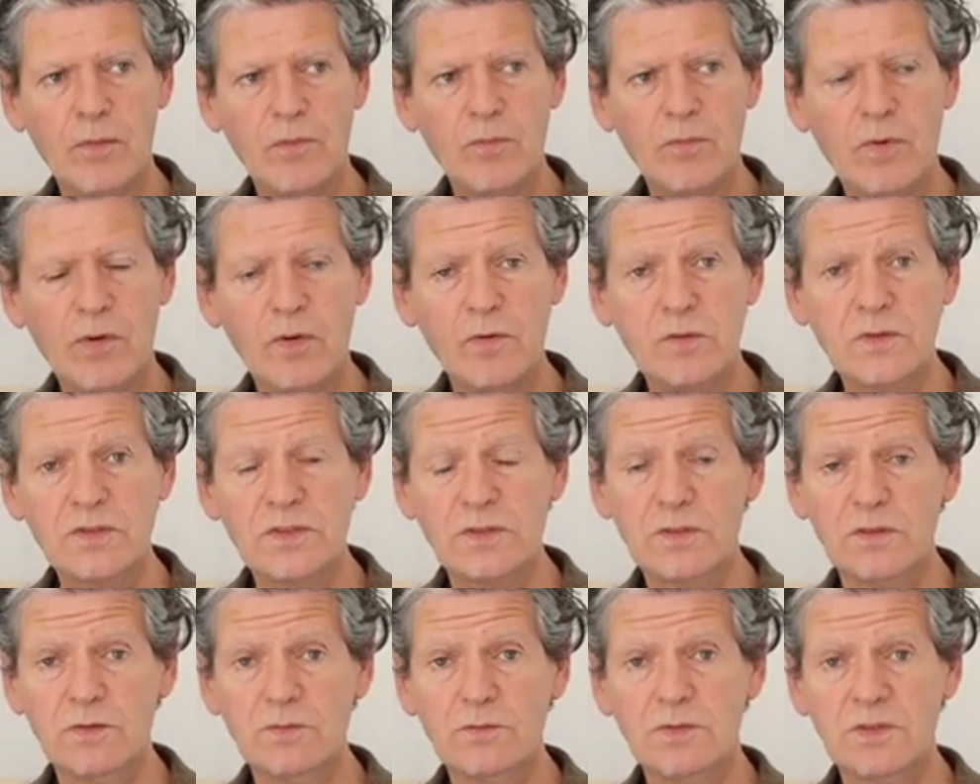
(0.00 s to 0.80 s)
but
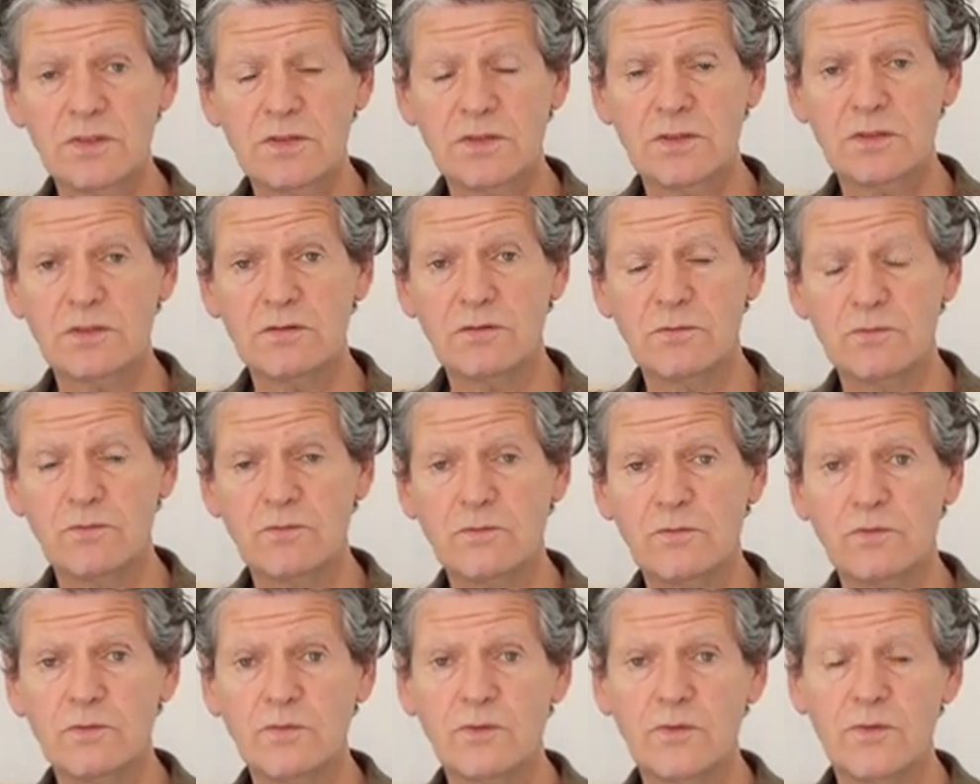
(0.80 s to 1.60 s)
also was
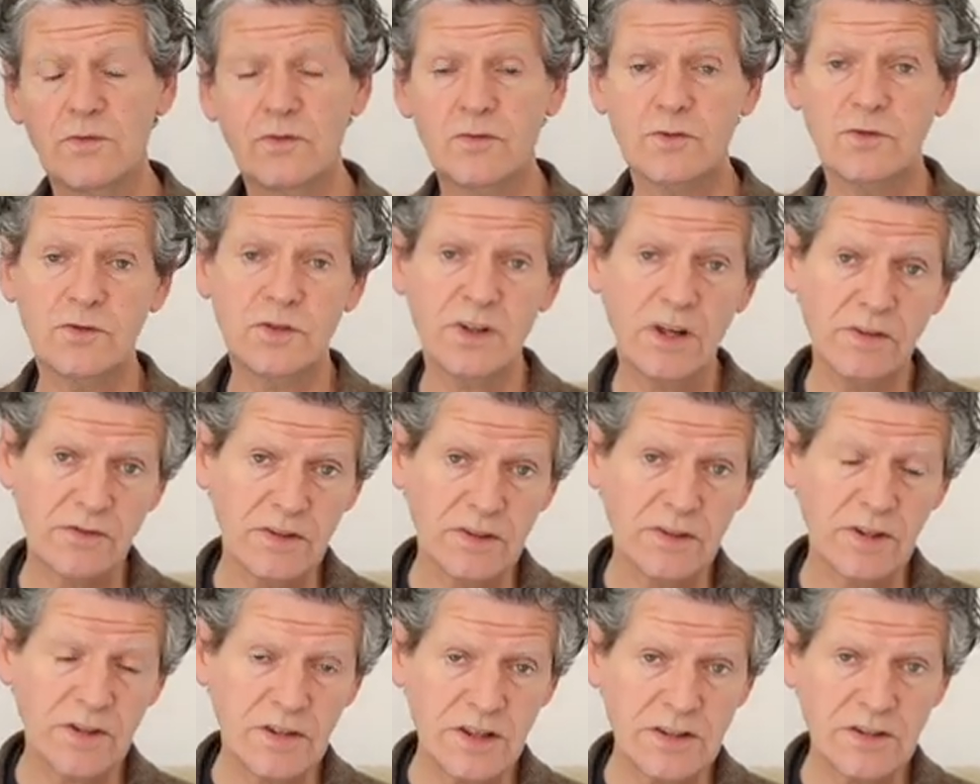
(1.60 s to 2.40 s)

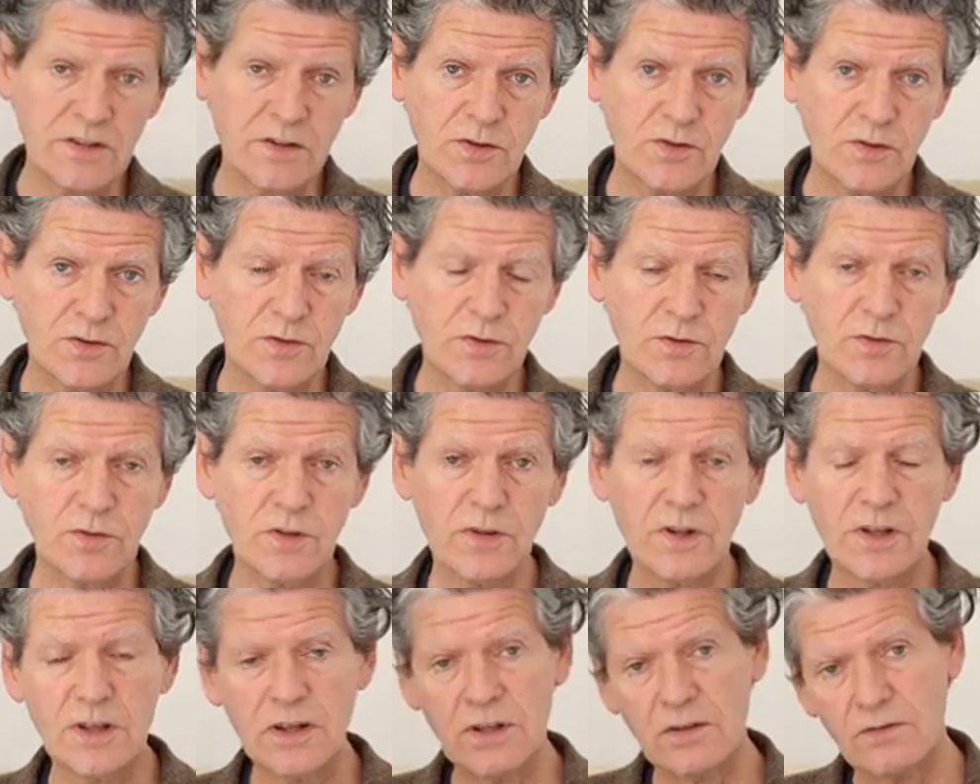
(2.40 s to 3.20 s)
travelling to this guru or
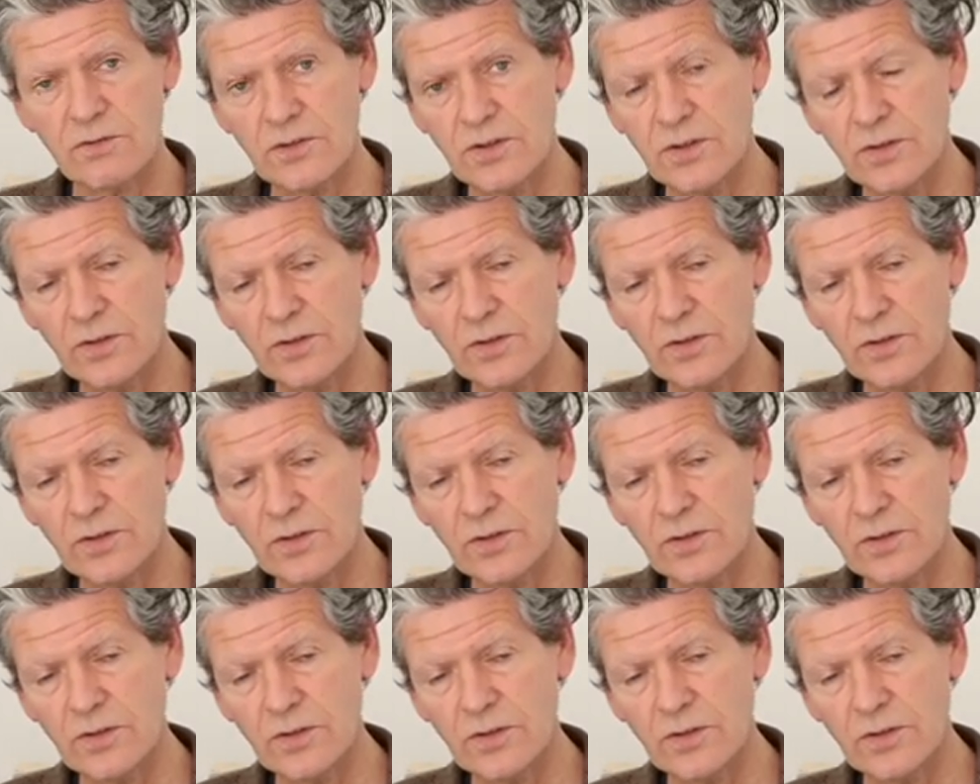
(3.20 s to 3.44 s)
that